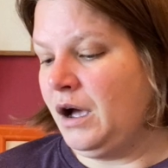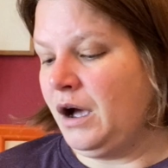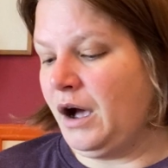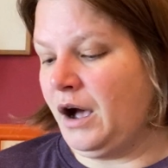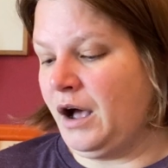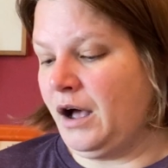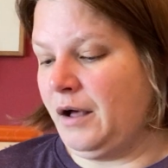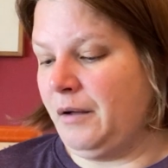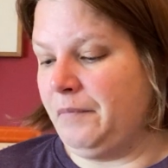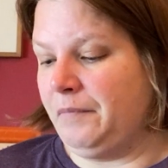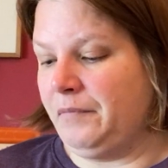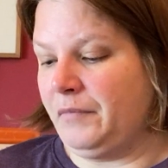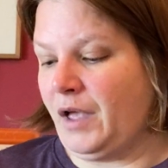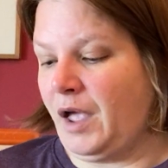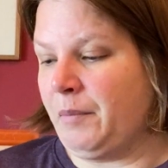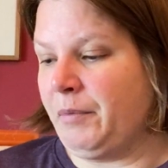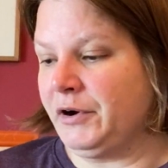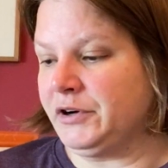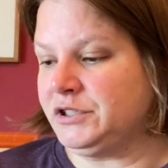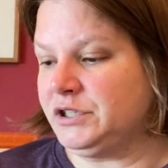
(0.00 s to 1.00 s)

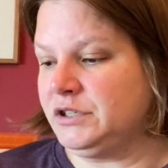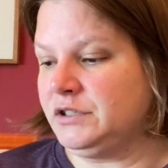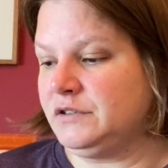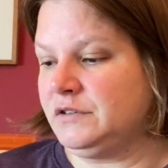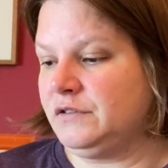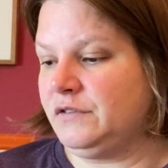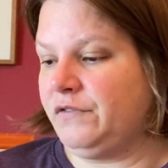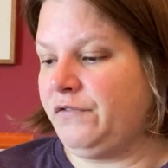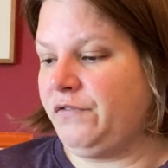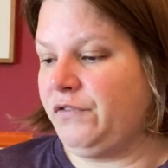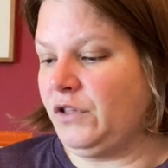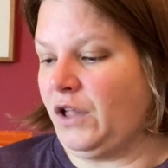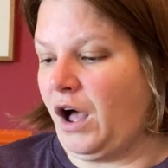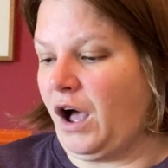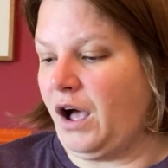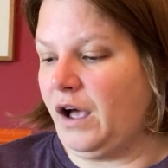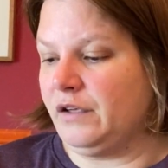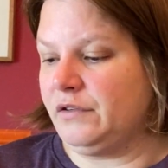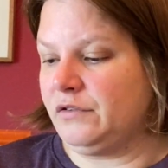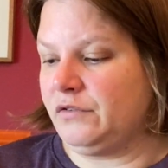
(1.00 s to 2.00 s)
I purchased
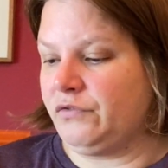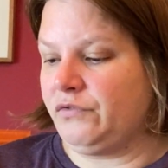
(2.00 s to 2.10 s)
floss